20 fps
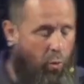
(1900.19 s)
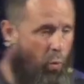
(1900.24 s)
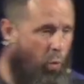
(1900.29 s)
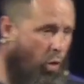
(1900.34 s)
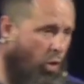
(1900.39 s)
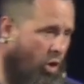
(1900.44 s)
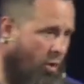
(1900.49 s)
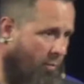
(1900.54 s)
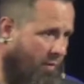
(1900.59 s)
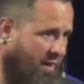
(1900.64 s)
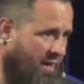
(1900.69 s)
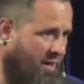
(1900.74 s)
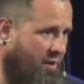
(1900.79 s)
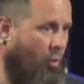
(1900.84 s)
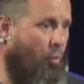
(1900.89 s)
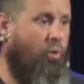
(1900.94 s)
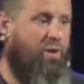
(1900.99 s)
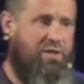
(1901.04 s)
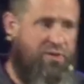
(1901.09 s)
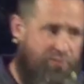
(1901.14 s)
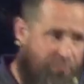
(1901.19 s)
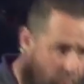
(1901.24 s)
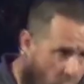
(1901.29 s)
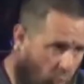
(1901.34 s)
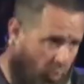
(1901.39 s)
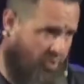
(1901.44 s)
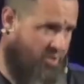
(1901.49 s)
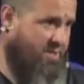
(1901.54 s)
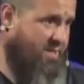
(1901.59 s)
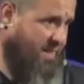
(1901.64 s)
The woman
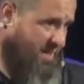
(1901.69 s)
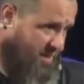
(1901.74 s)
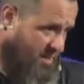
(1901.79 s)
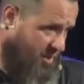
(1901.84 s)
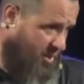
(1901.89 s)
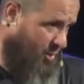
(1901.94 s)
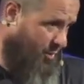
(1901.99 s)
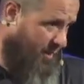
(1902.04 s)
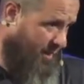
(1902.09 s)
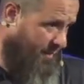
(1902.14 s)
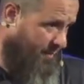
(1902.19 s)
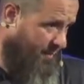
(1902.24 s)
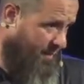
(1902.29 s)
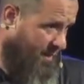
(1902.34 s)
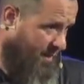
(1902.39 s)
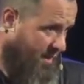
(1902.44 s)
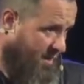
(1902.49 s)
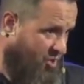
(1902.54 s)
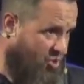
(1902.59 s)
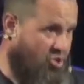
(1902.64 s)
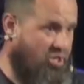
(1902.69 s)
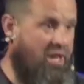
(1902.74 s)
was forced into it,